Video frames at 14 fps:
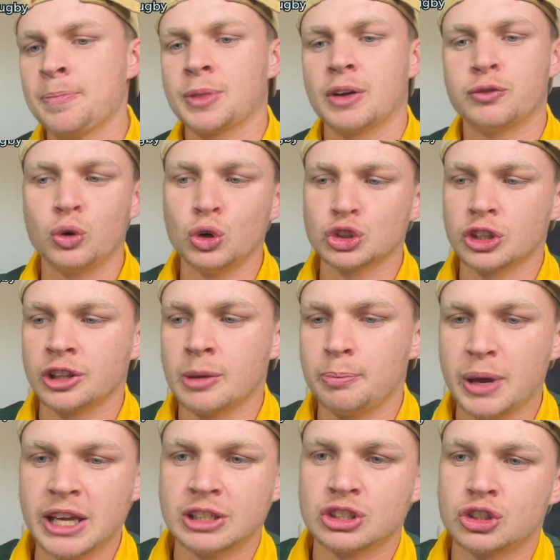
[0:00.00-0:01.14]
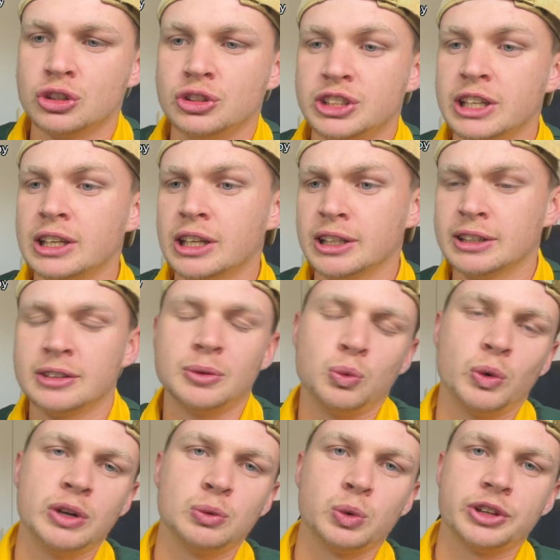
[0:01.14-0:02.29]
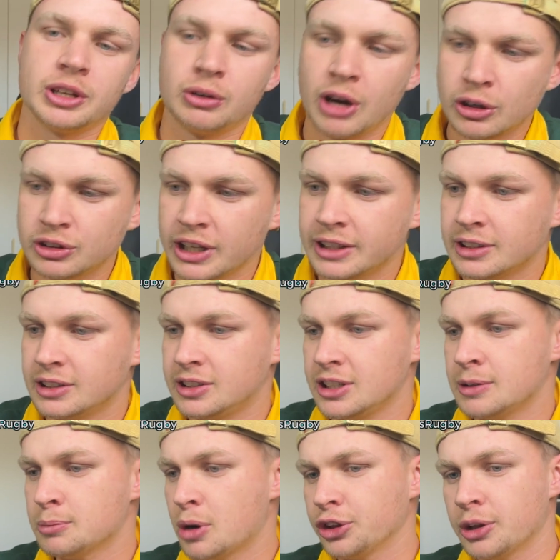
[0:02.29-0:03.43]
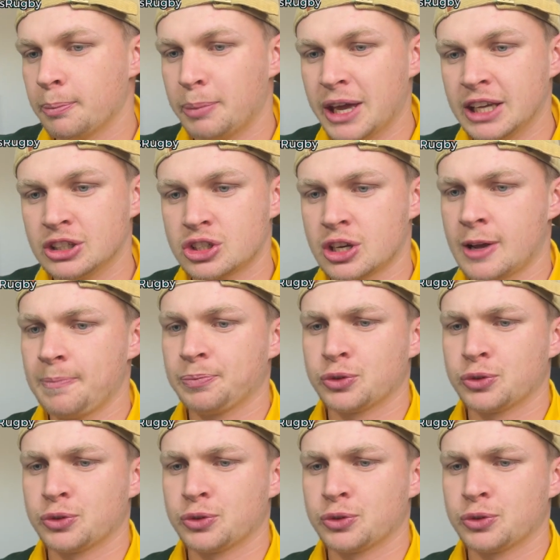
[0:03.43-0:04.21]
Of course, on the bench, New Zealand went with the rotated team on the bench.